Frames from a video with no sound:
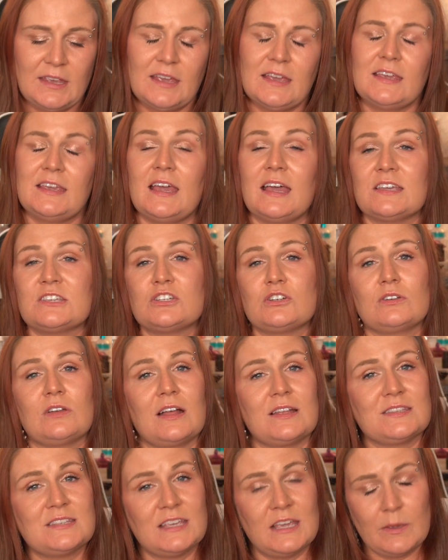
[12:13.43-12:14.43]
Yes, you're
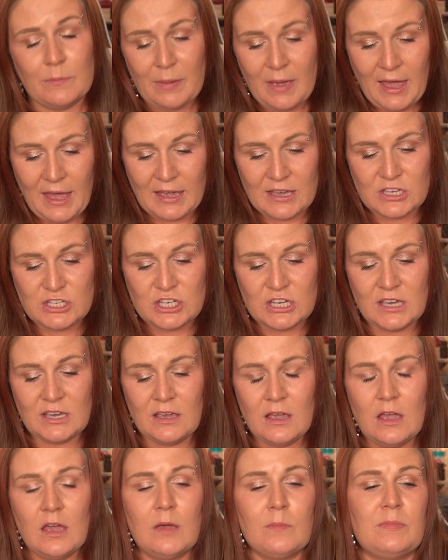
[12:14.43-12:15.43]
not seeing packaging
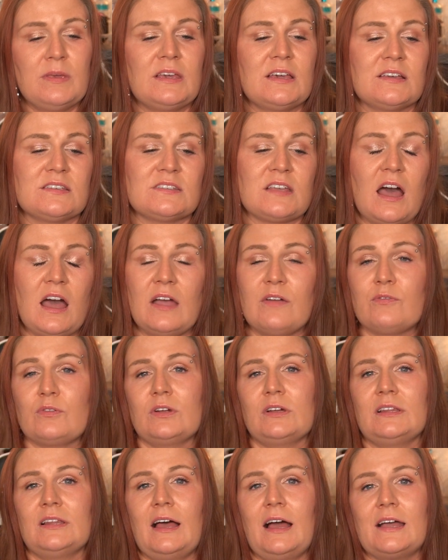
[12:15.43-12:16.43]
because I've
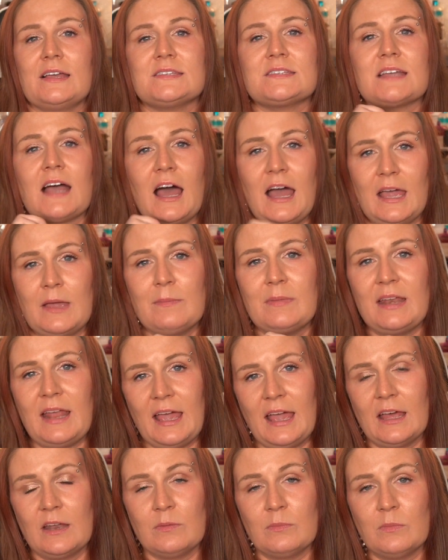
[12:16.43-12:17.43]
realized I am an
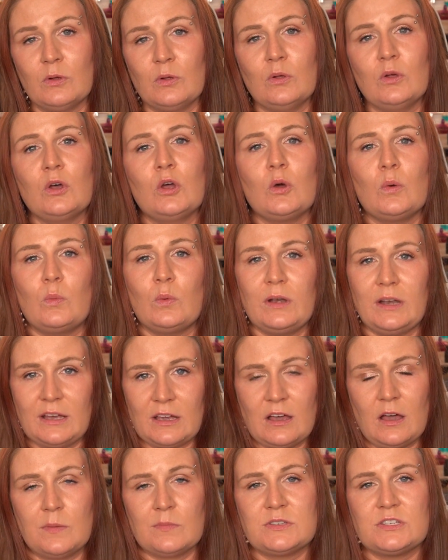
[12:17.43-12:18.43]
animal when it
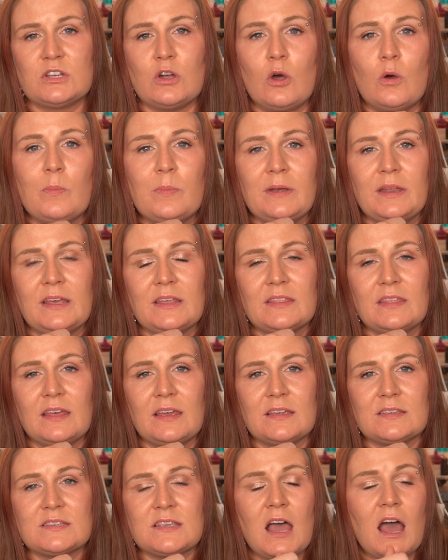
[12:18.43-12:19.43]
comes to opening
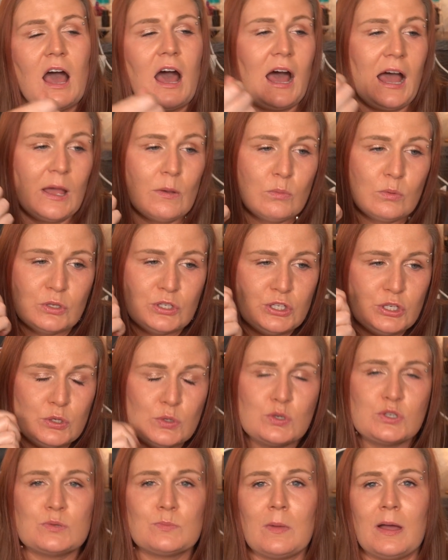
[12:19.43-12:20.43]
things. I will
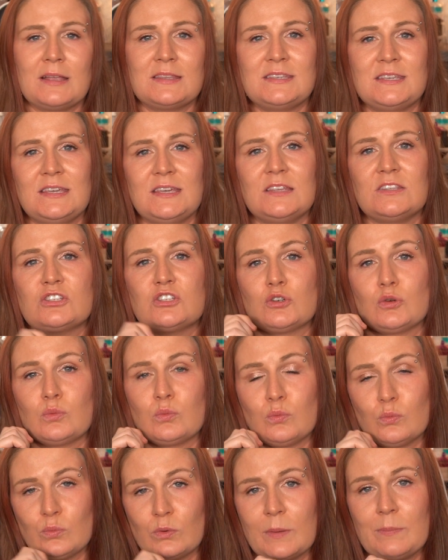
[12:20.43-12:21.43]
use my teeth to
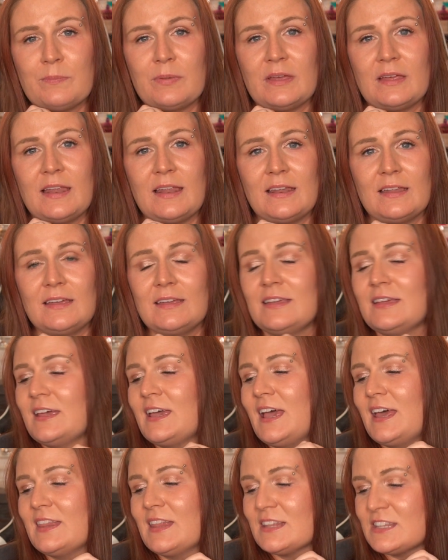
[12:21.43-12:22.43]
rip at it
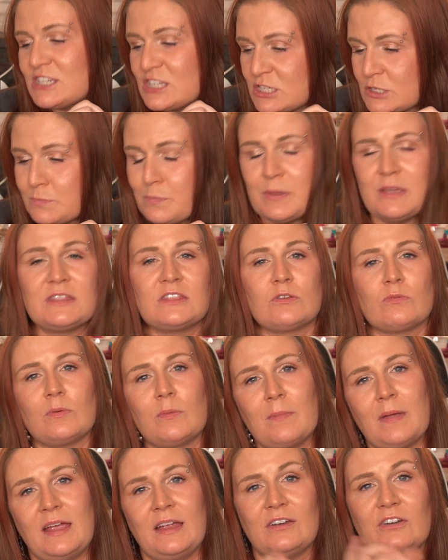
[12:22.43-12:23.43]
and then spit the
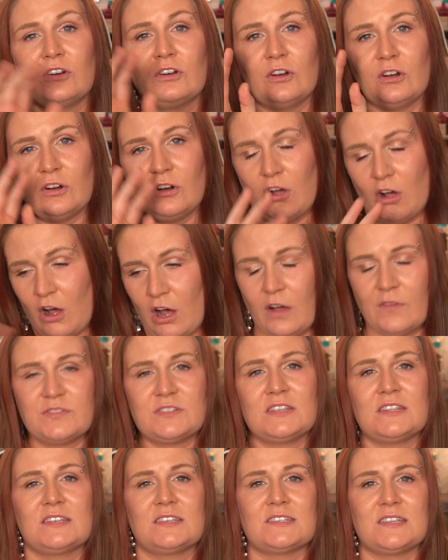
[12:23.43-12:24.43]
remainder off
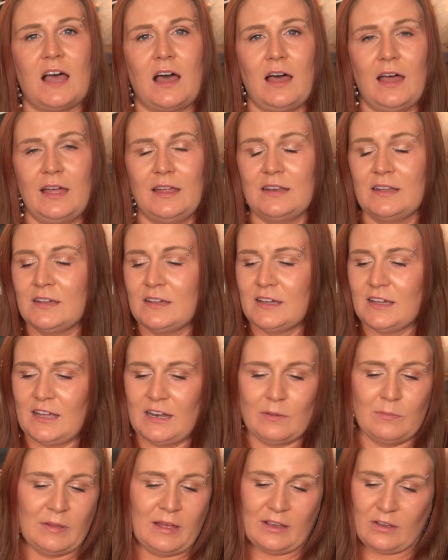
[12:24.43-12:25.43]
to the side.
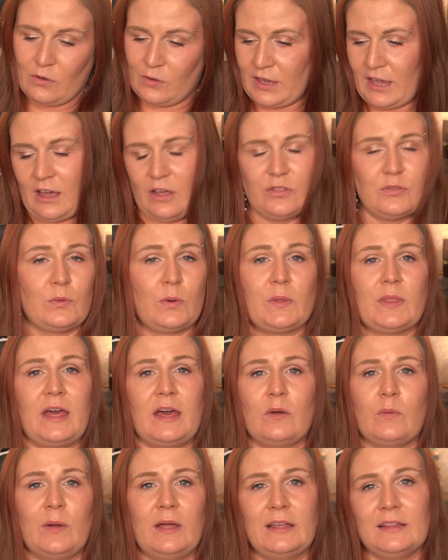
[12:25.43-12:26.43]
And I'm like, okay, I'll throw
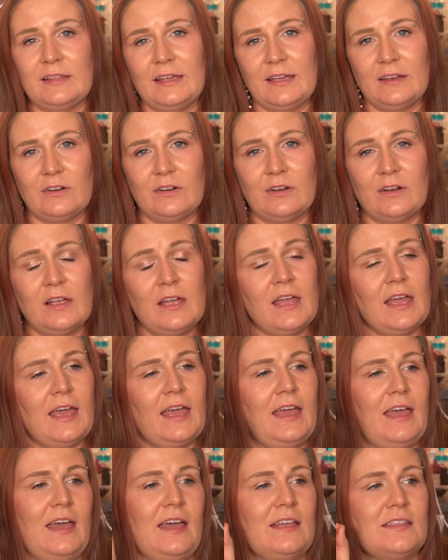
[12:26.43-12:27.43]
that away later.
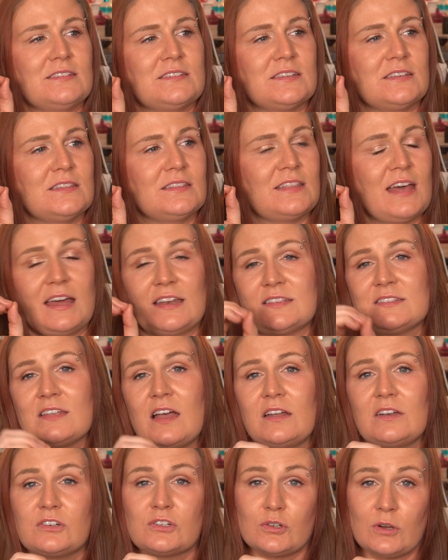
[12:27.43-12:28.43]
And that is
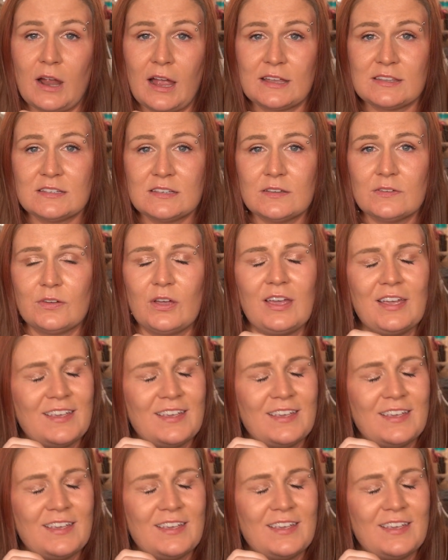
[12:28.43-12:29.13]
not attractive.